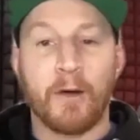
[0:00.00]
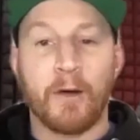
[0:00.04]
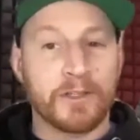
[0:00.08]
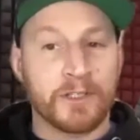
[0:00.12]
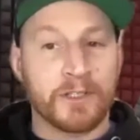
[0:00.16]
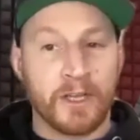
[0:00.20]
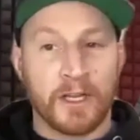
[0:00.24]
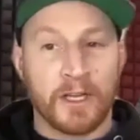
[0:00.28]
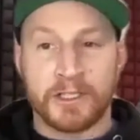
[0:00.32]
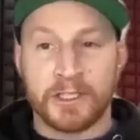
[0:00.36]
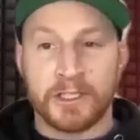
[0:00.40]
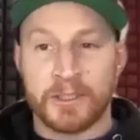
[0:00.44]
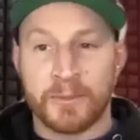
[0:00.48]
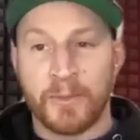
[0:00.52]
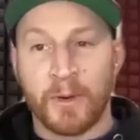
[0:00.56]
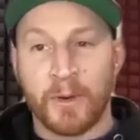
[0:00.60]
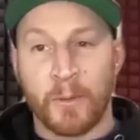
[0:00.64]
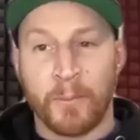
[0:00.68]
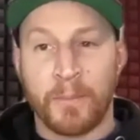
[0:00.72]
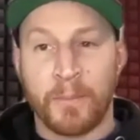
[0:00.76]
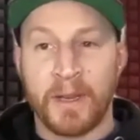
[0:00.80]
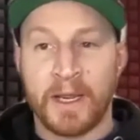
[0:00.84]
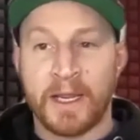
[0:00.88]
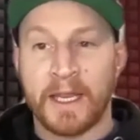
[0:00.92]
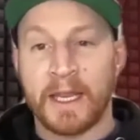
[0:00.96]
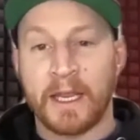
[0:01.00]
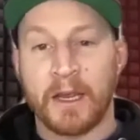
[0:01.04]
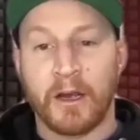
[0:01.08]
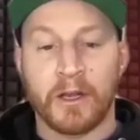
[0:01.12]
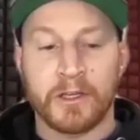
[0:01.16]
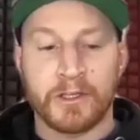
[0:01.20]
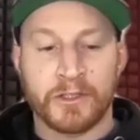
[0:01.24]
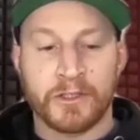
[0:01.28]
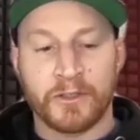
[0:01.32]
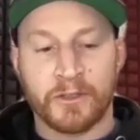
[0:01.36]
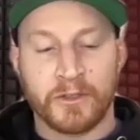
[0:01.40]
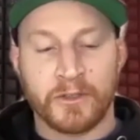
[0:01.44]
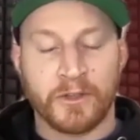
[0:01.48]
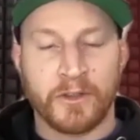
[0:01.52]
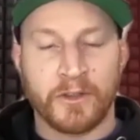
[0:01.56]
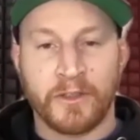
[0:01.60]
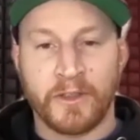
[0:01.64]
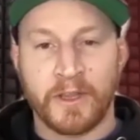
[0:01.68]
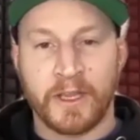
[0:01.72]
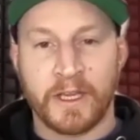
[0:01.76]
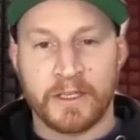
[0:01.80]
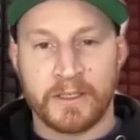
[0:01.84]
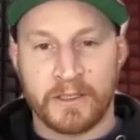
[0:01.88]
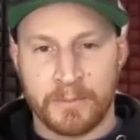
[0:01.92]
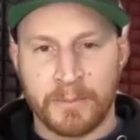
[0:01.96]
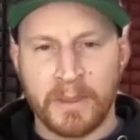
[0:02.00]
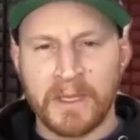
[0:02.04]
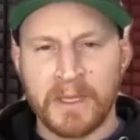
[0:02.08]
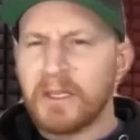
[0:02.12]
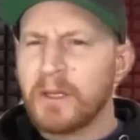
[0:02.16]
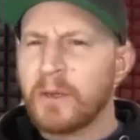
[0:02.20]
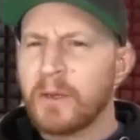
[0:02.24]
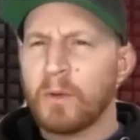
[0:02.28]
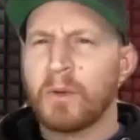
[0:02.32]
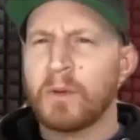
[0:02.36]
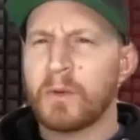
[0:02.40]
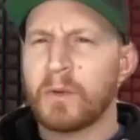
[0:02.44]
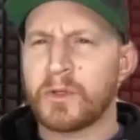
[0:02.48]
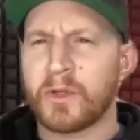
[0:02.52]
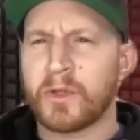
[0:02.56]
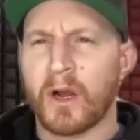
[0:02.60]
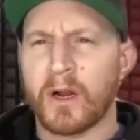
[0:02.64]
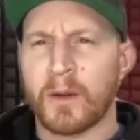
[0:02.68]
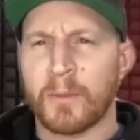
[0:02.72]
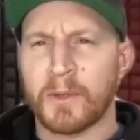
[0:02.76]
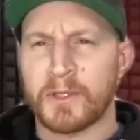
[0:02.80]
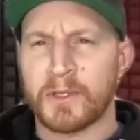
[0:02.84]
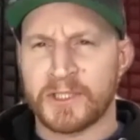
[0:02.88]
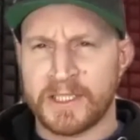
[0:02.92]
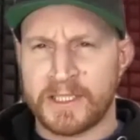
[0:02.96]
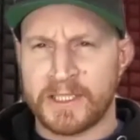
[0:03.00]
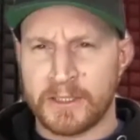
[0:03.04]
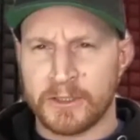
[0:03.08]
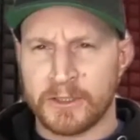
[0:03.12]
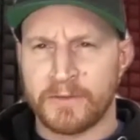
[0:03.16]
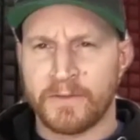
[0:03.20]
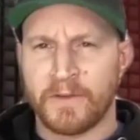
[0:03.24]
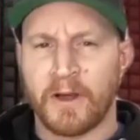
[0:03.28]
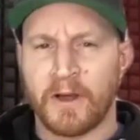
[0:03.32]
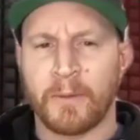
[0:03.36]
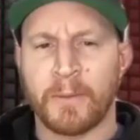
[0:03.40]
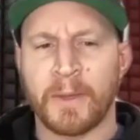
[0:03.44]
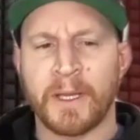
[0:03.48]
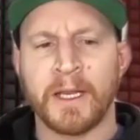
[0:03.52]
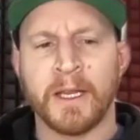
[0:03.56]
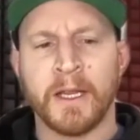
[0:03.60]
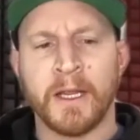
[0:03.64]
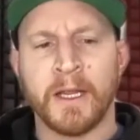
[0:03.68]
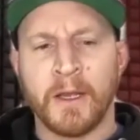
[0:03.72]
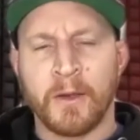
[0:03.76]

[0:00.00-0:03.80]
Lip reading: it's not just about picking on certain things, especially when you talk about skill development,